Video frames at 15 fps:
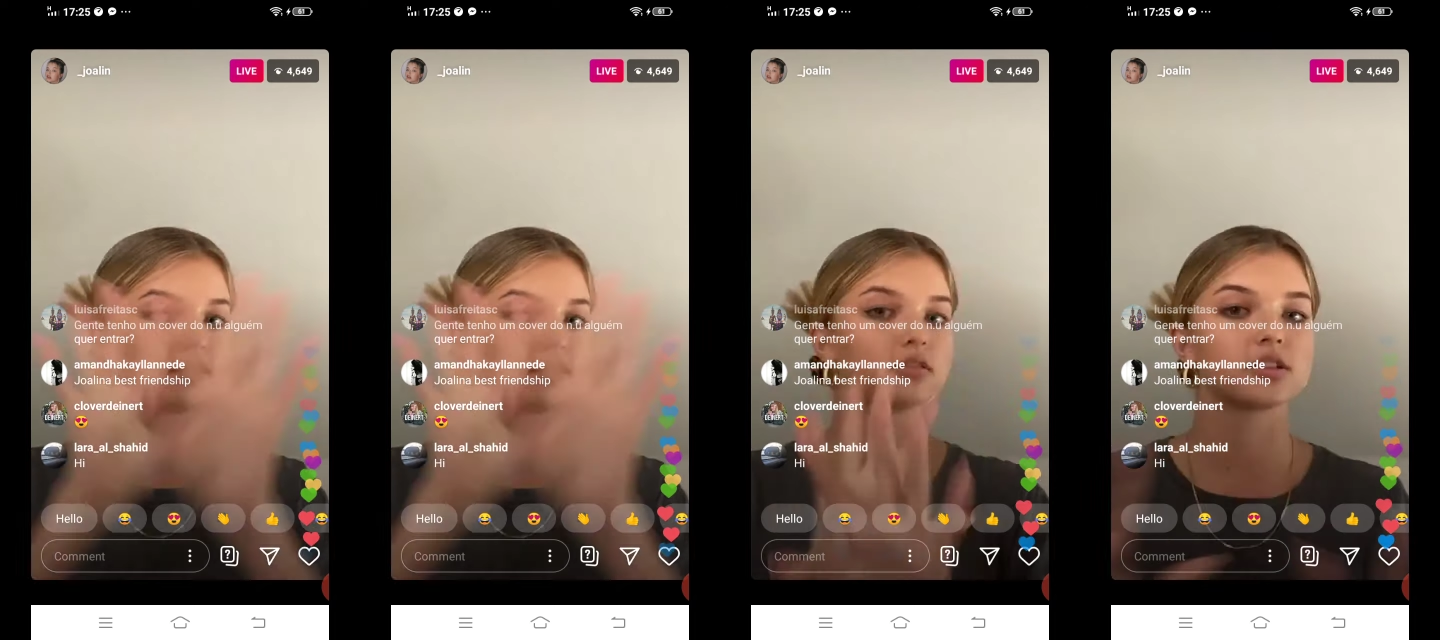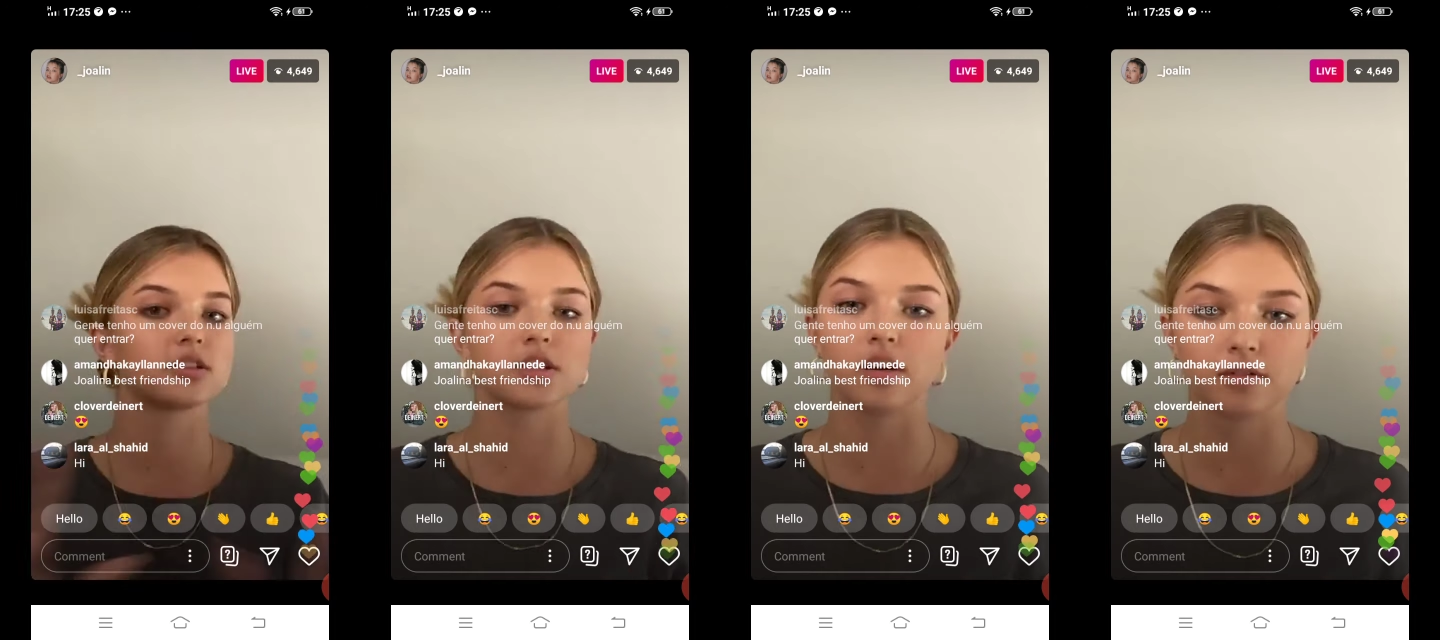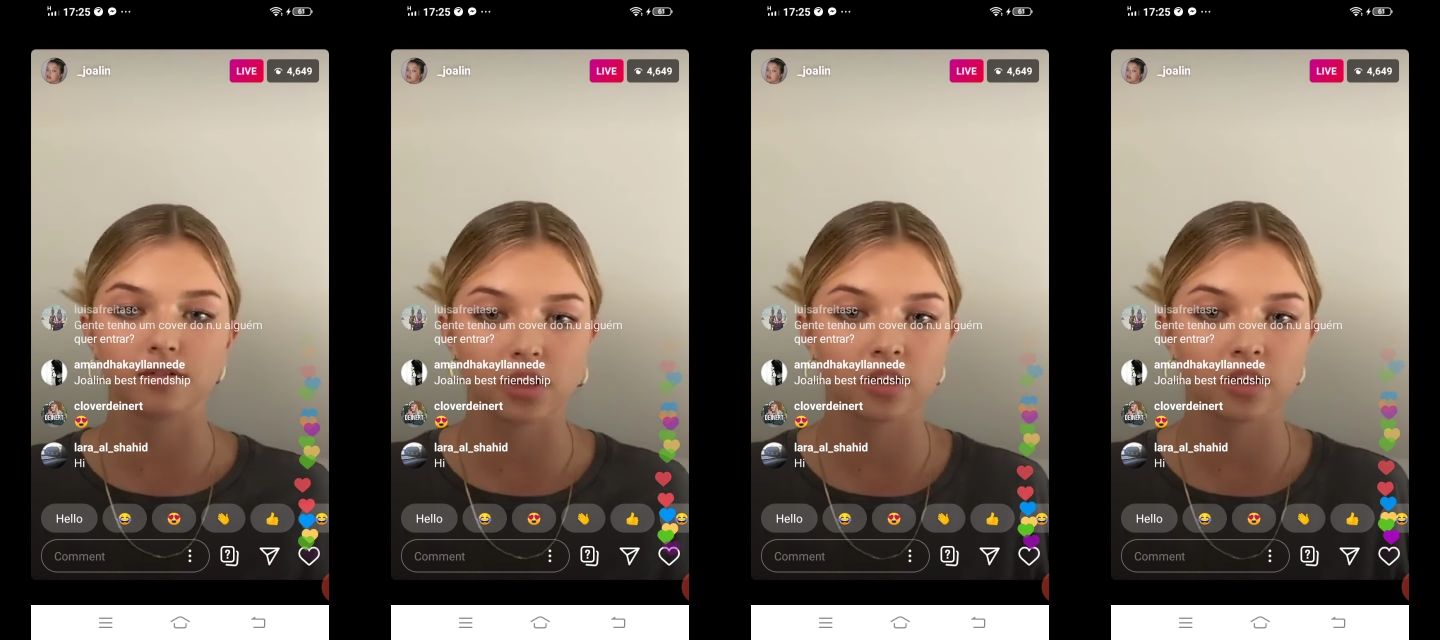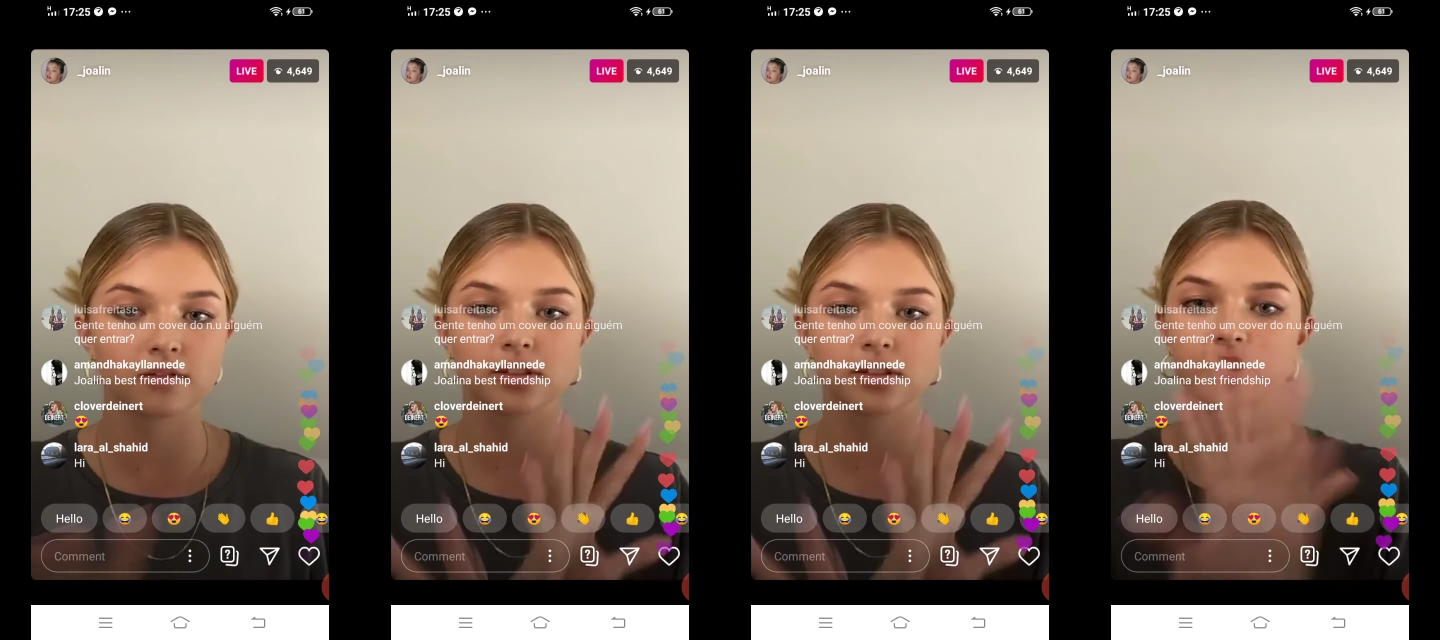
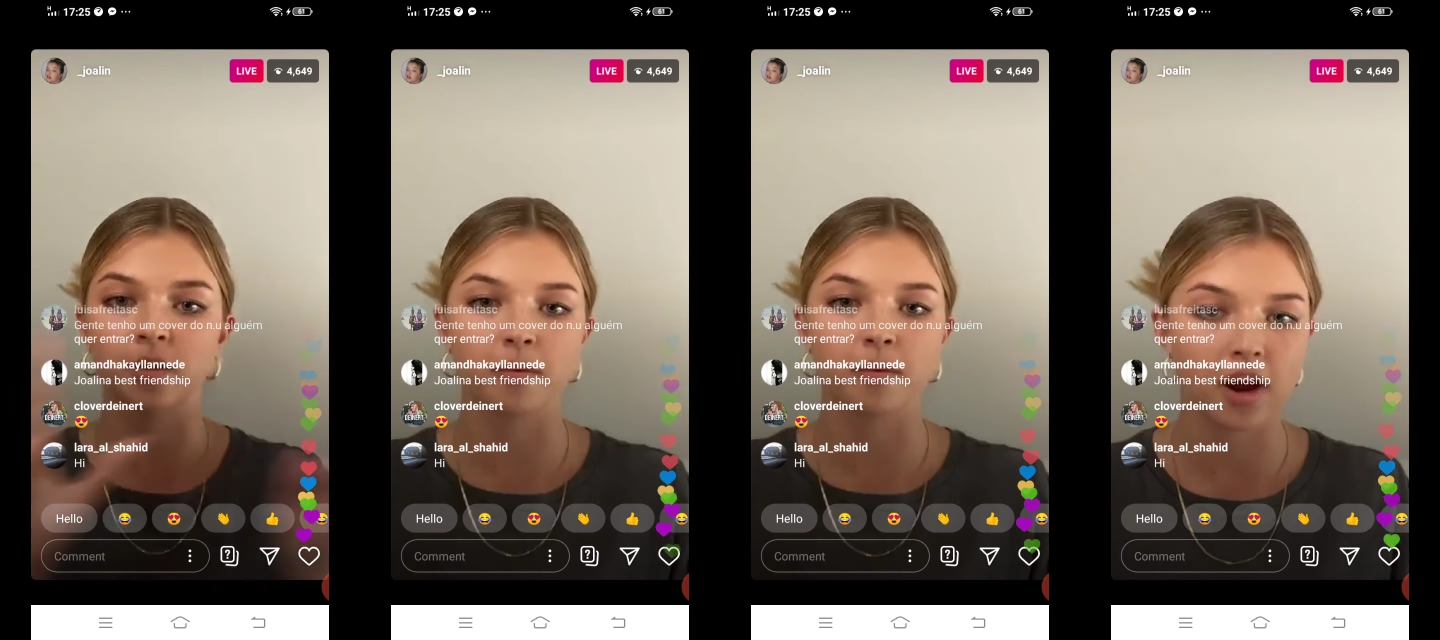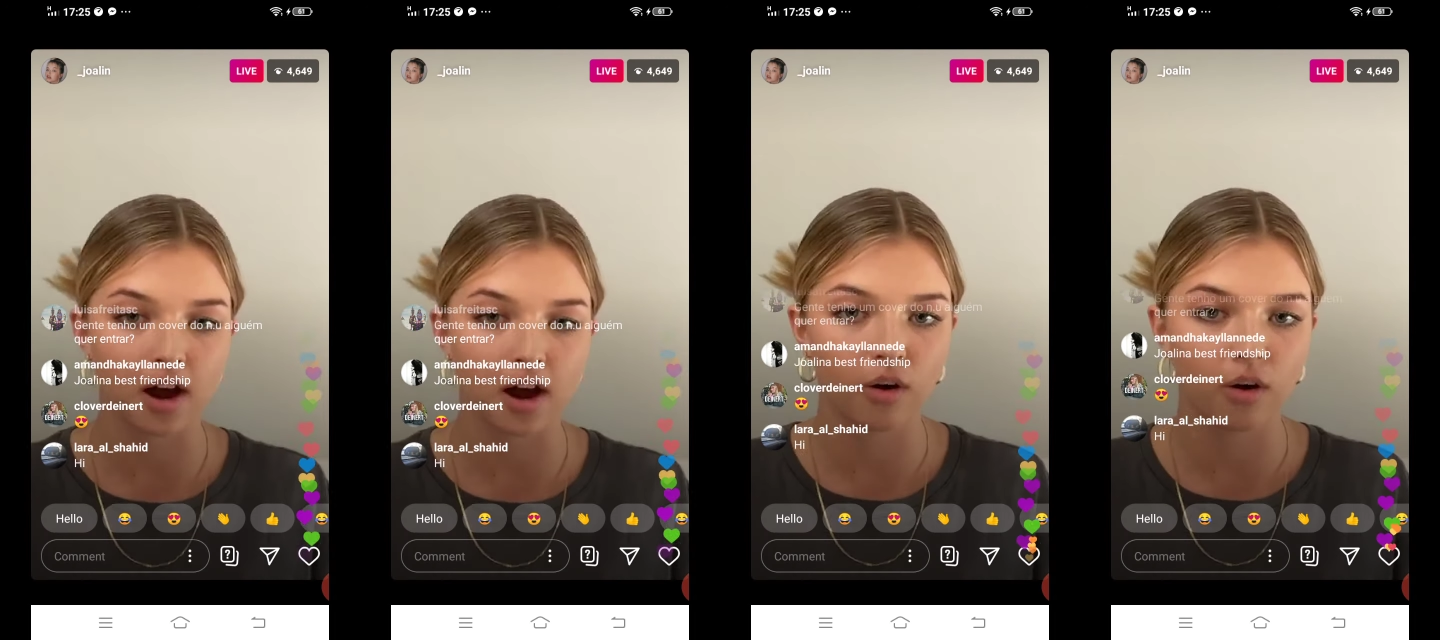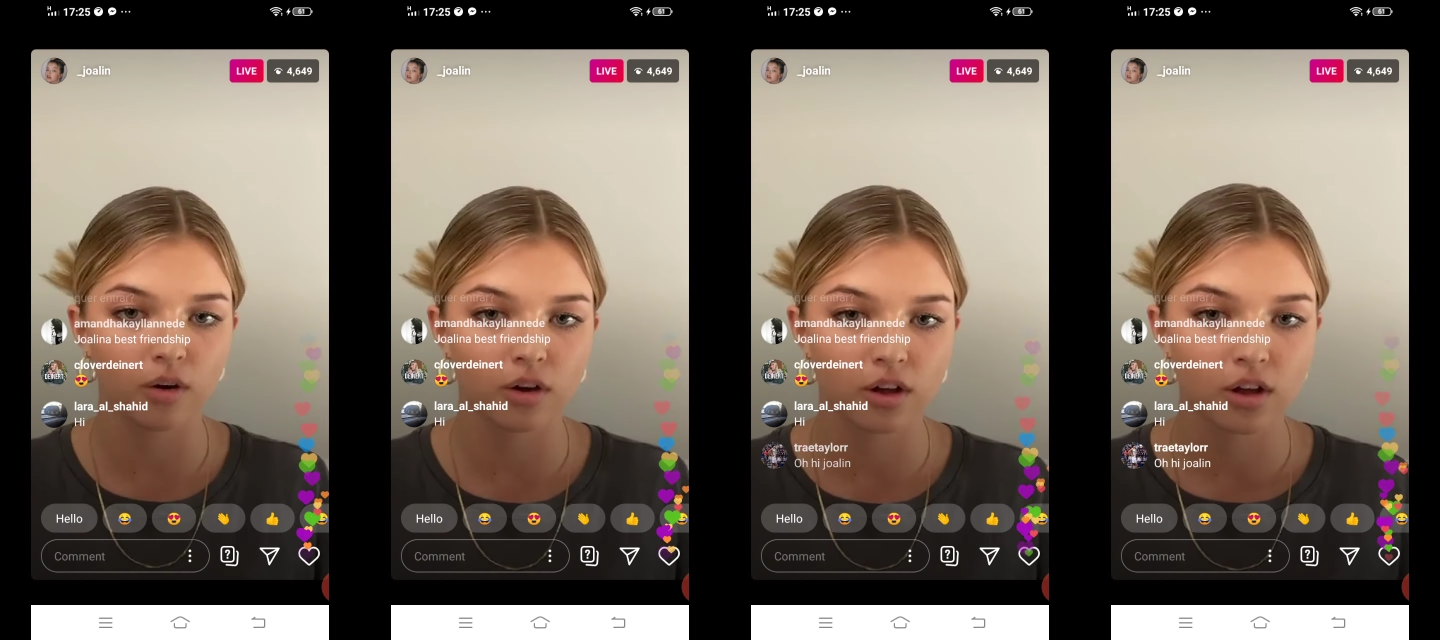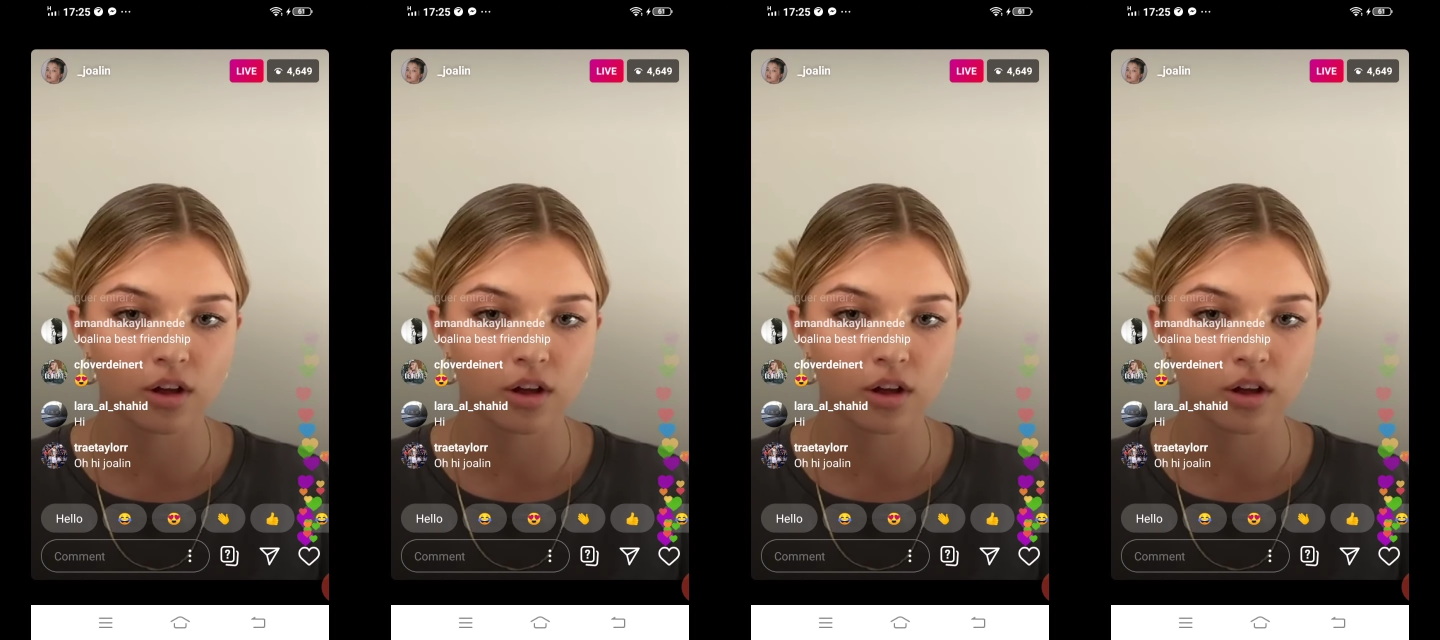self-love somehow.